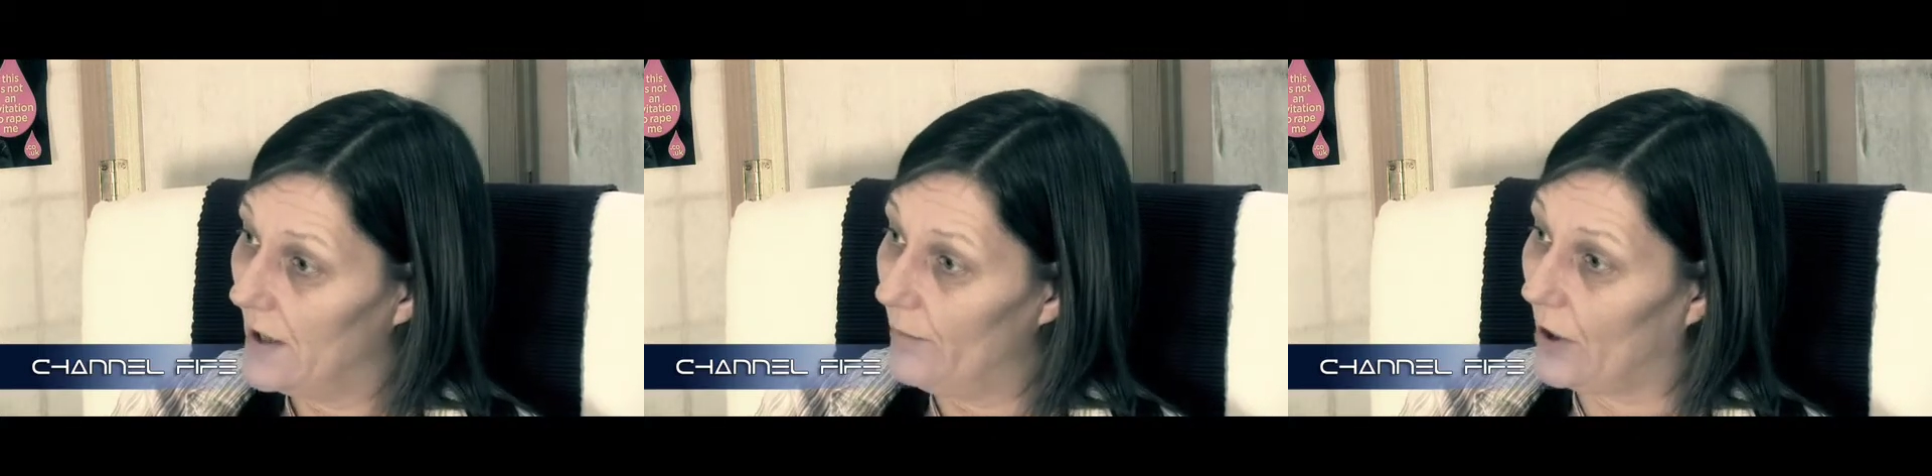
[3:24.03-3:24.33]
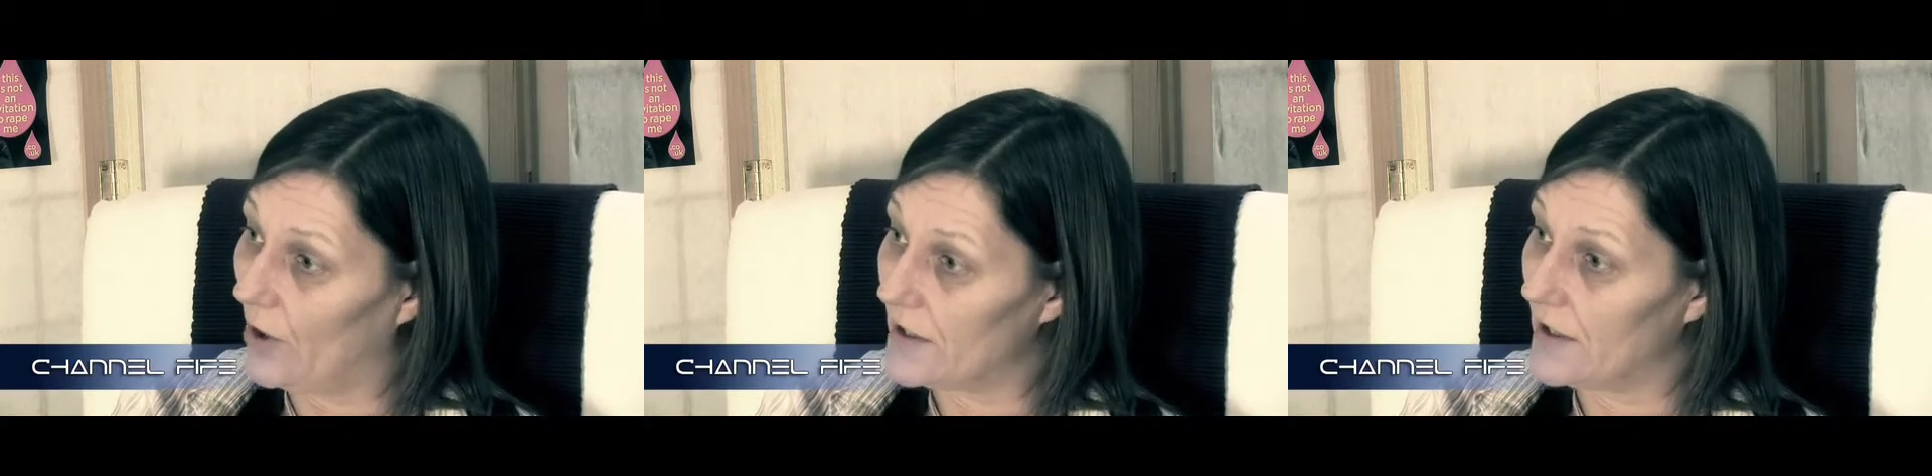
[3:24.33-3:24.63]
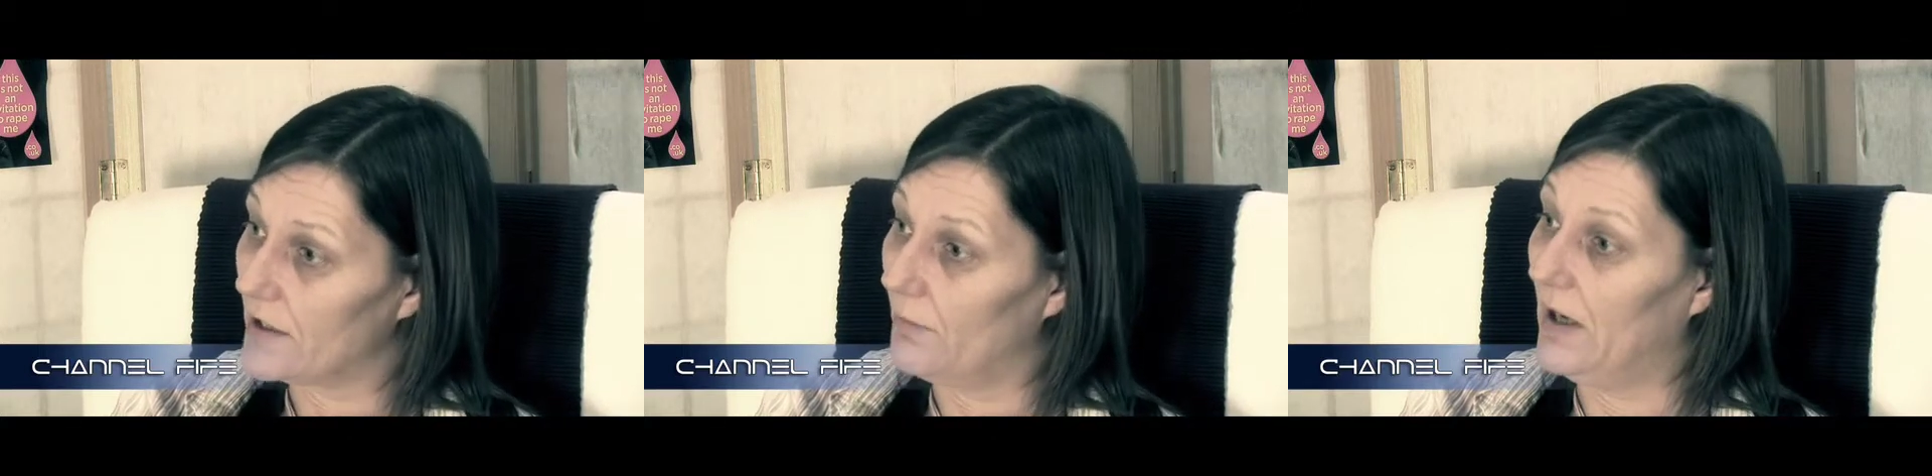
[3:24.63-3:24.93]
because
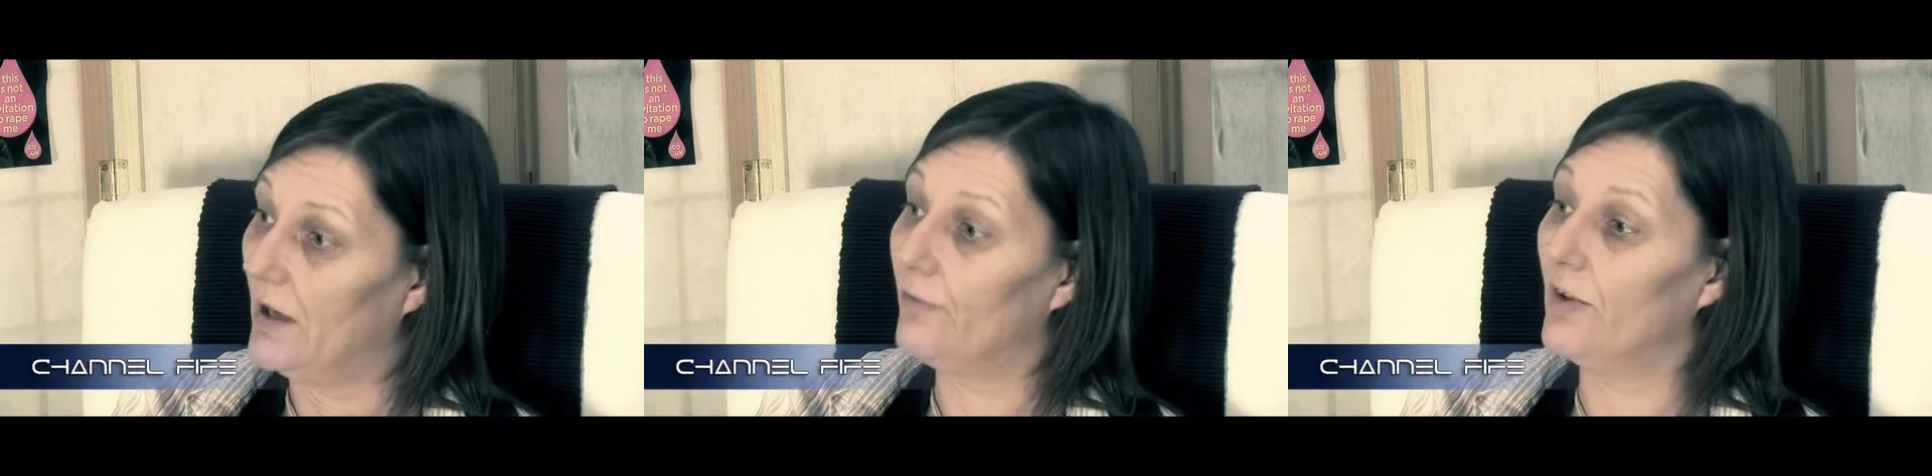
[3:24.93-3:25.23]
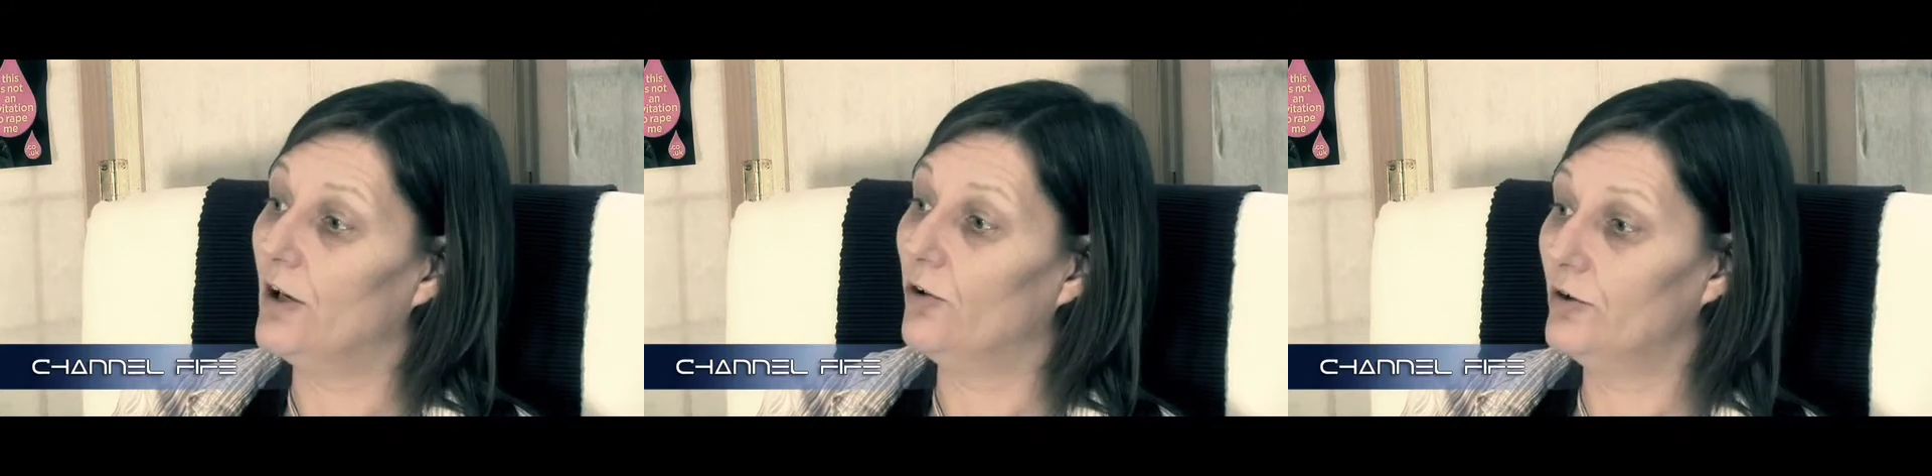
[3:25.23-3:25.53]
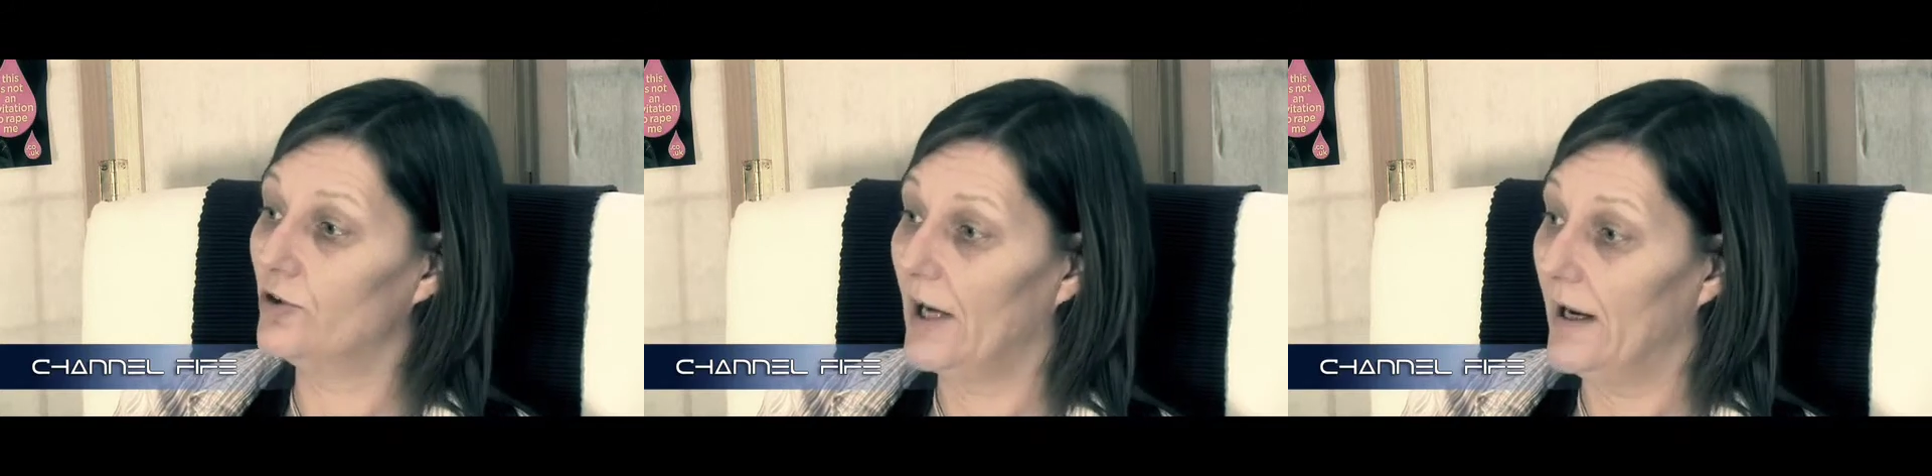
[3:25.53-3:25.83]
does it mean that if they
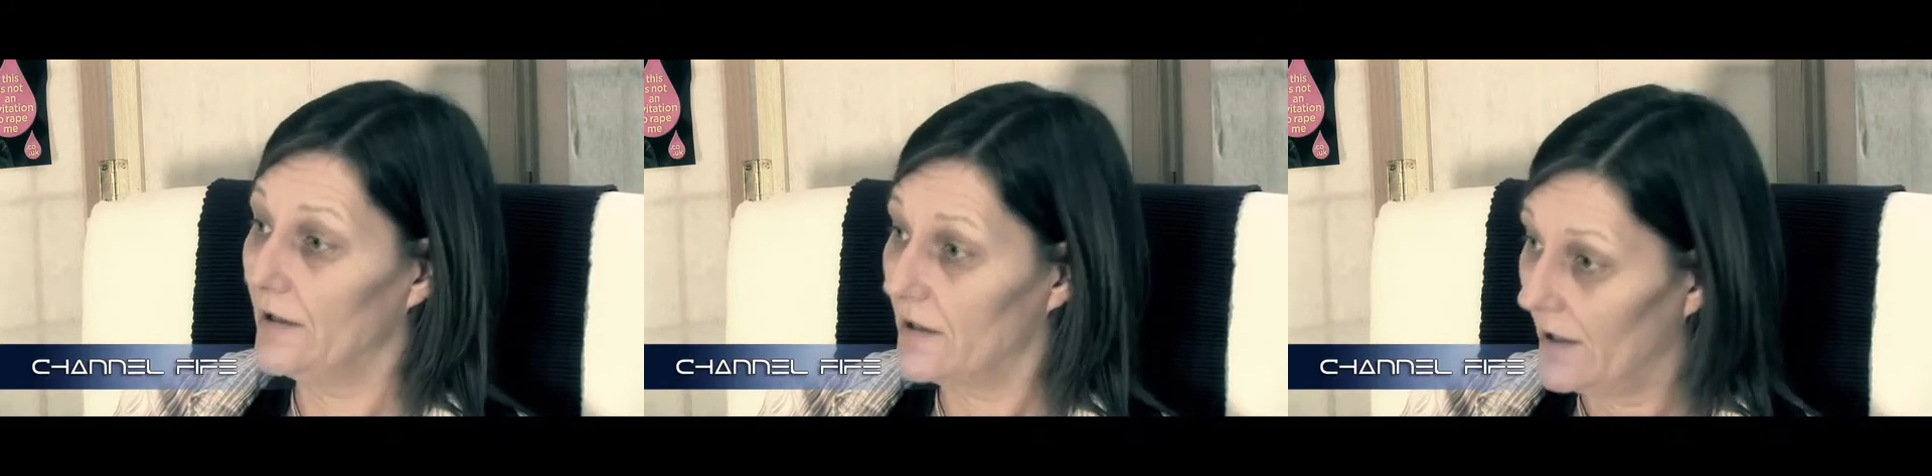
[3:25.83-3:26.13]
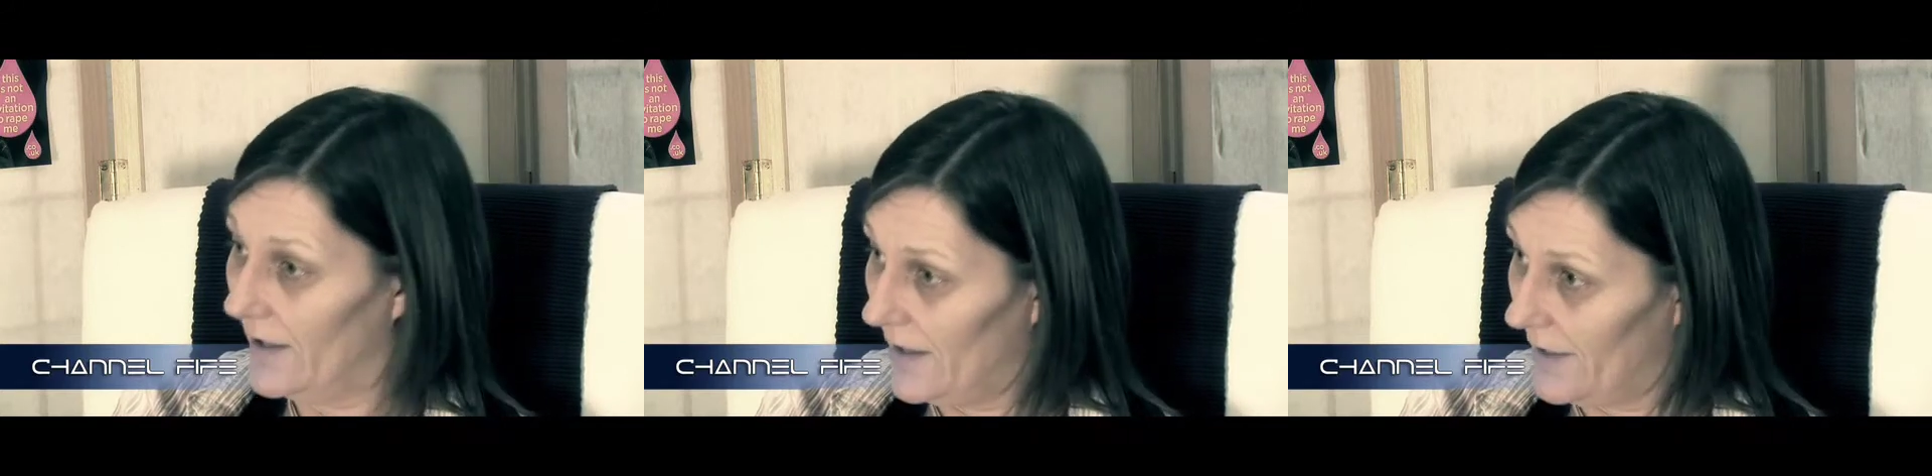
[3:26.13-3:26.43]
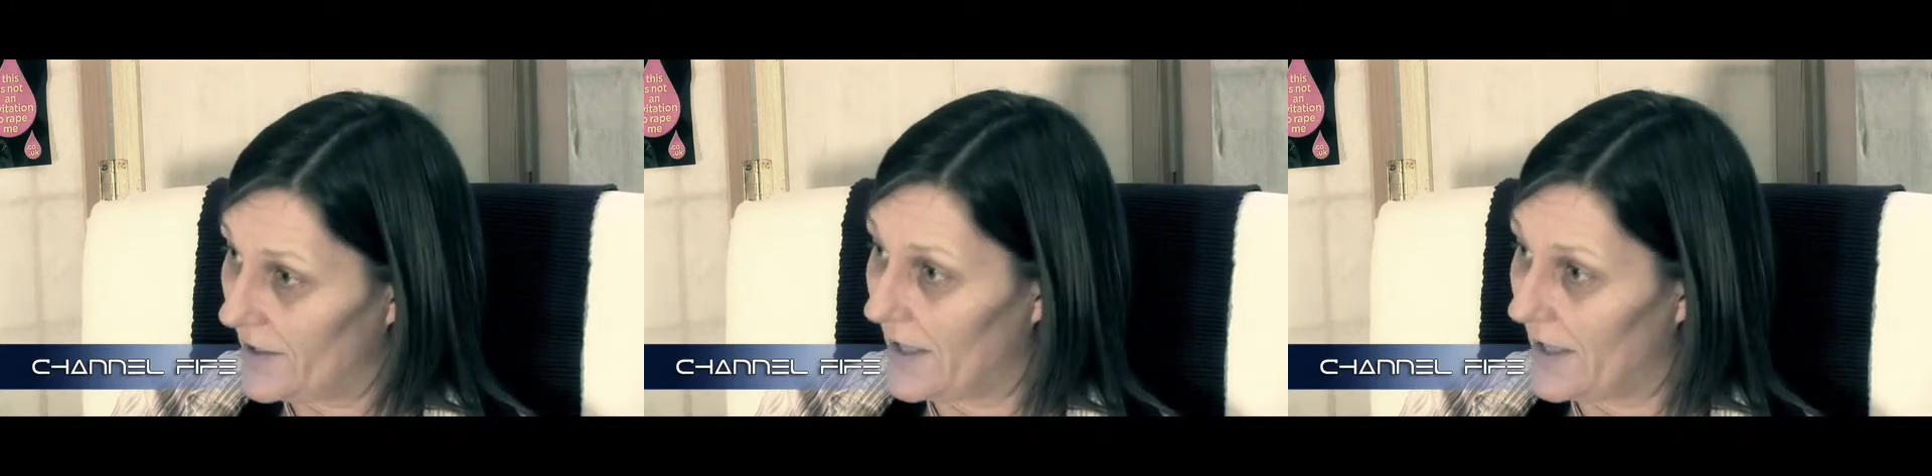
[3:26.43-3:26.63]
don't dress in a